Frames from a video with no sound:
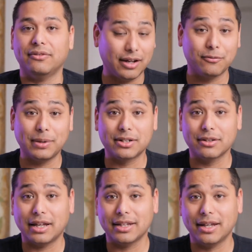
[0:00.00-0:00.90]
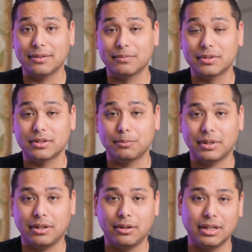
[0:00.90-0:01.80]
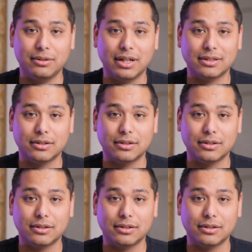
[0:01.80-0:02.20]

I haven't measured that yet, but I'll let you guys